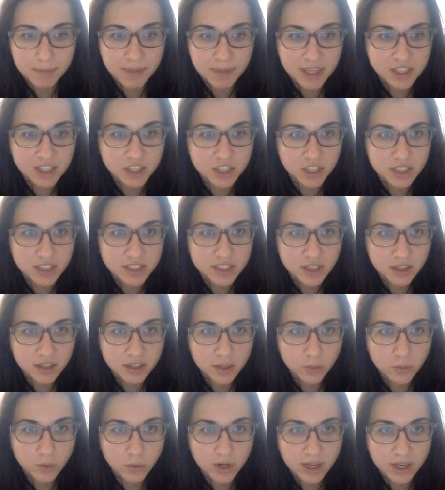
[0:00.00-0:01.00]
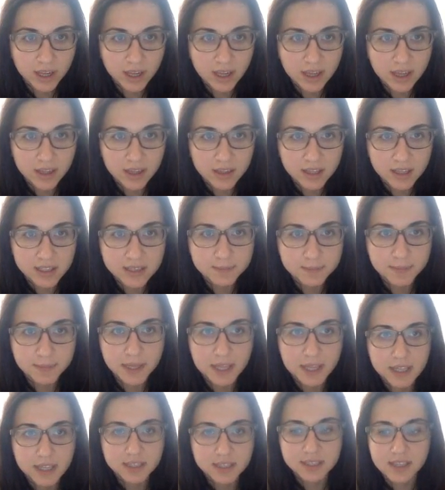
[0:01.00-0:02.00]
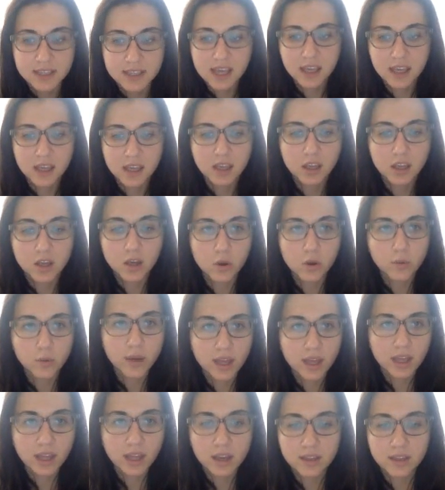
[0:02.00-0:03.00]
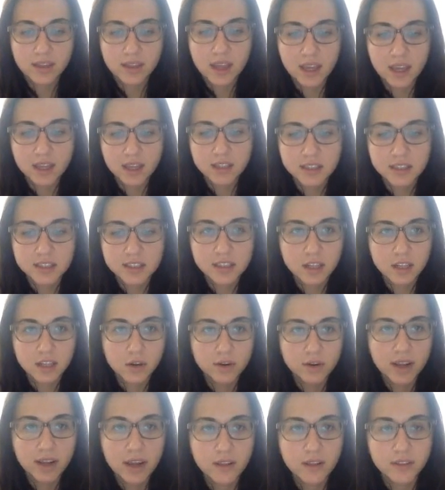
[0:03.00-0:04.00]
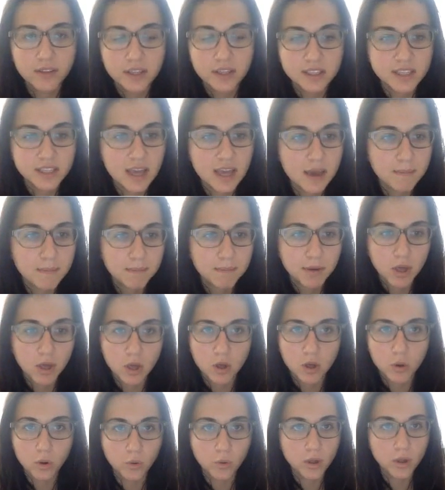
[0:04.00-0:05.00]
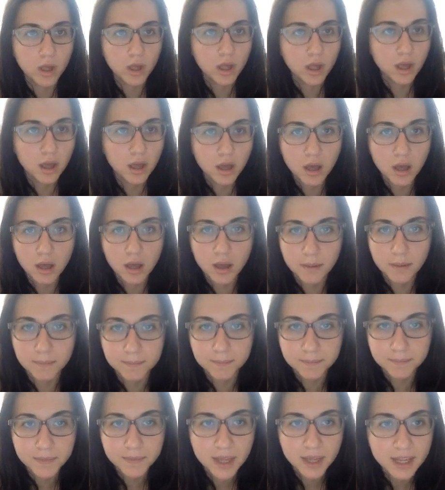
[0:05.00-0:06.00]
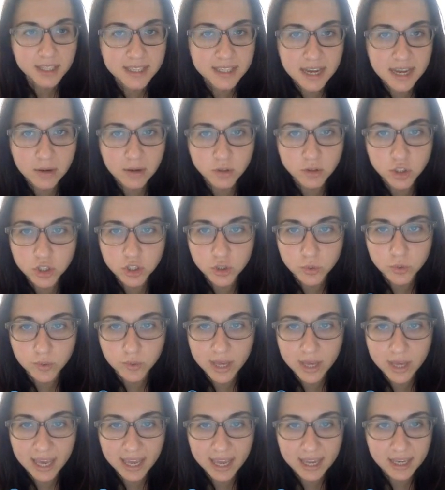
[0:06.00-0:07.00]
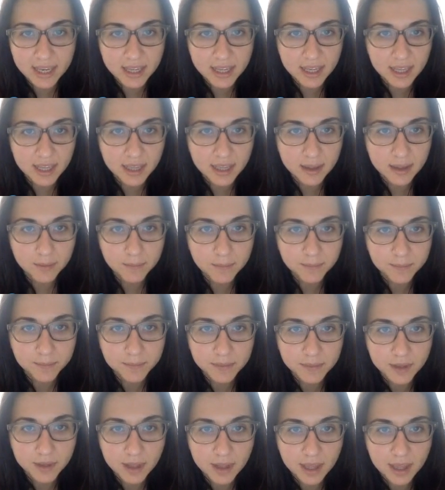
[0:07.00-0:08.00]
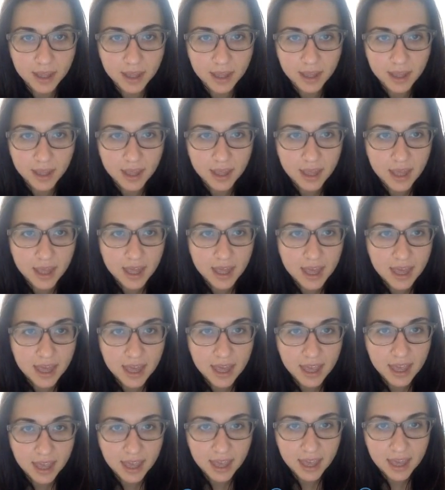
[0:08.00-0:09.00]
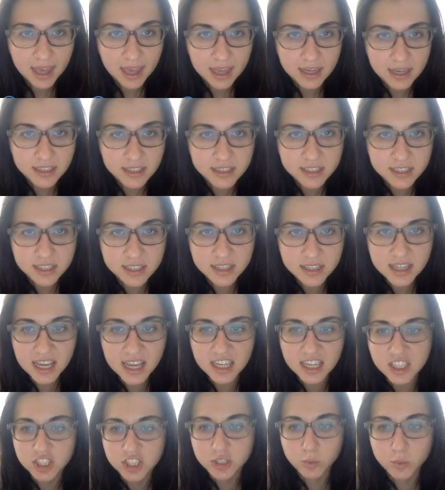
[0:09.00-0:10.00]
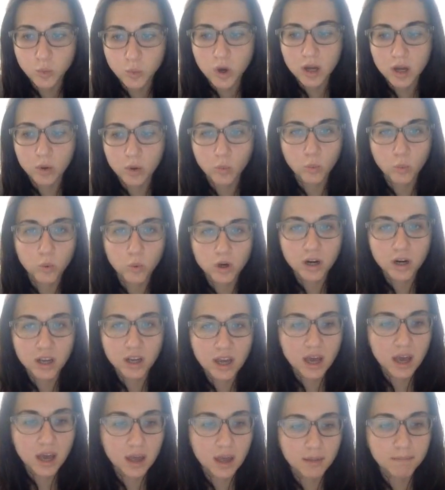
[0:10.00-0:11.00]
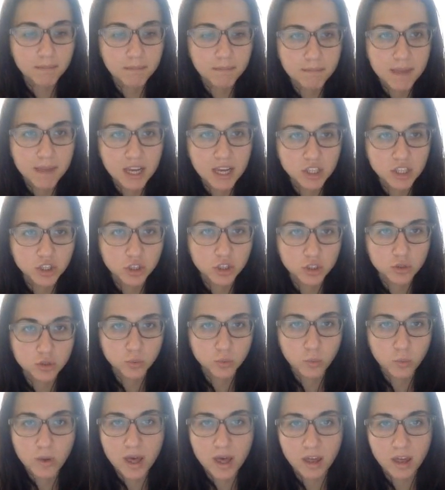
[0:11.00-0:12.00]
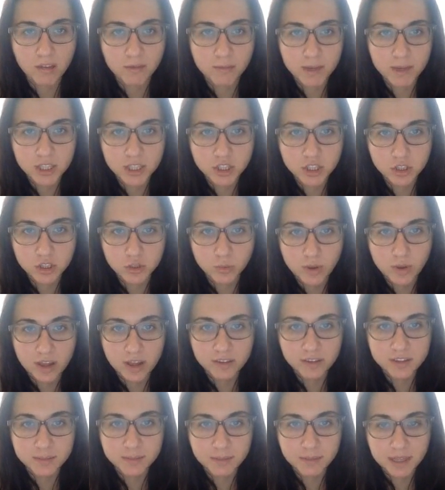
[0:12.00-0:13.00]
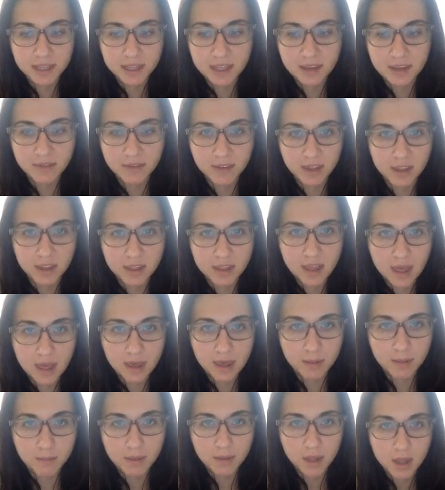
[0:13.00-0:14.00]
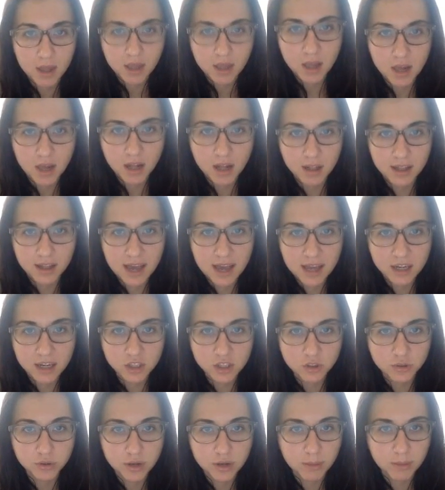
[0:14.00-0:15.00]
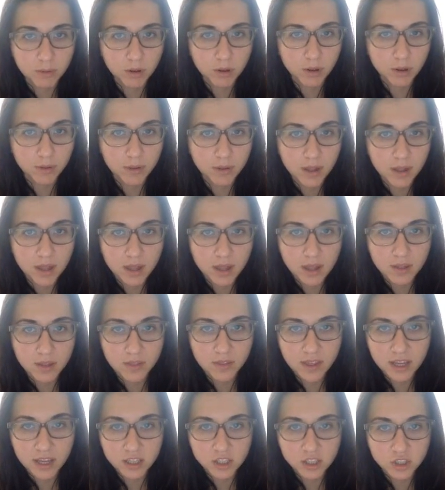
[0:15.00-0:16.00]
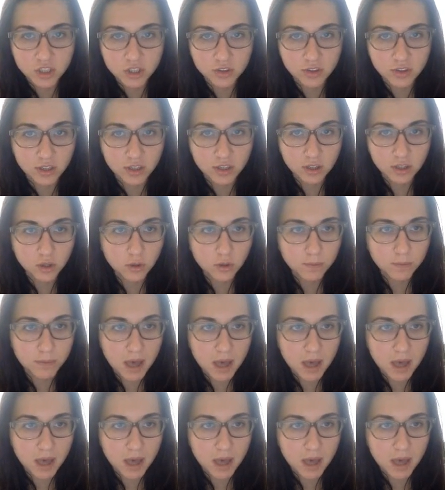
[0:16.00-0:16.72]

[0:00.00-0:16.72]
they just started working on this piece, they can go in, they can slow down the tempo down to 80, and they just want to work on measure 12. Measure 12's been giving them a lot of trouble. They can turn the loop